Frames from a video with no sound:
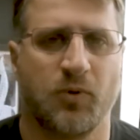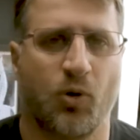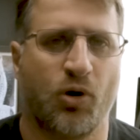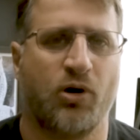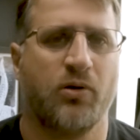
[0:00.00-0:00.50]

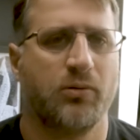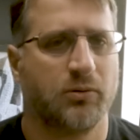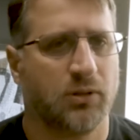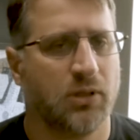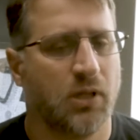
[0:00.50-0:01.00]
or
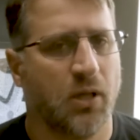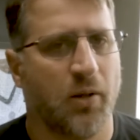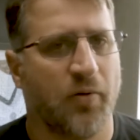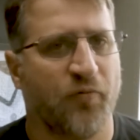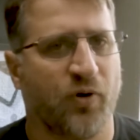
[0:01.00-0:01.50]

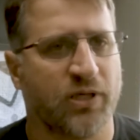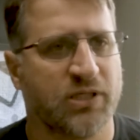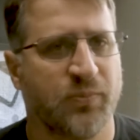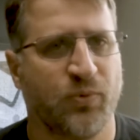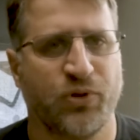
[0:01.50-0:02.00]
For
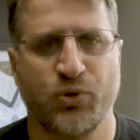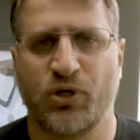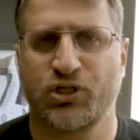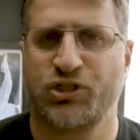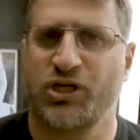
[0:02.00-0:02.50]
example, you
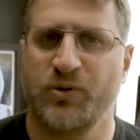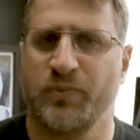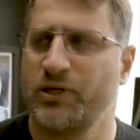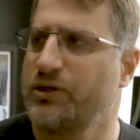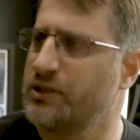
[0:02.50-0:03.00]
are changing
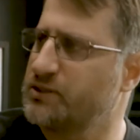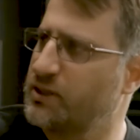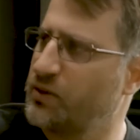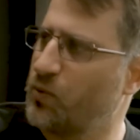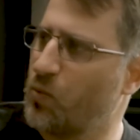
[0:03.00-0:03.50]
buddy, you can
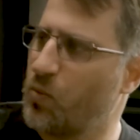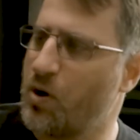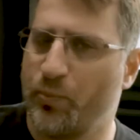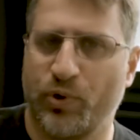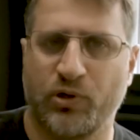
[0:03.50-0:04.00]
say
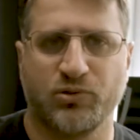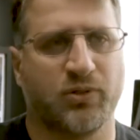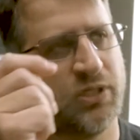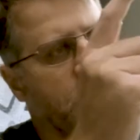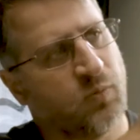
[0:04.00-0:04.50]
one
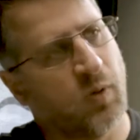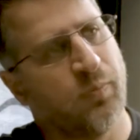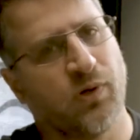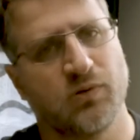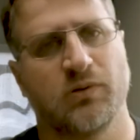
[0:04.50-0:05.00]
person here, one
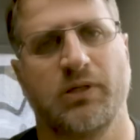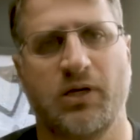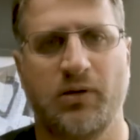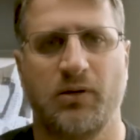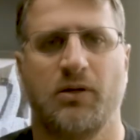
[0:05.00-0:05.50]
person there,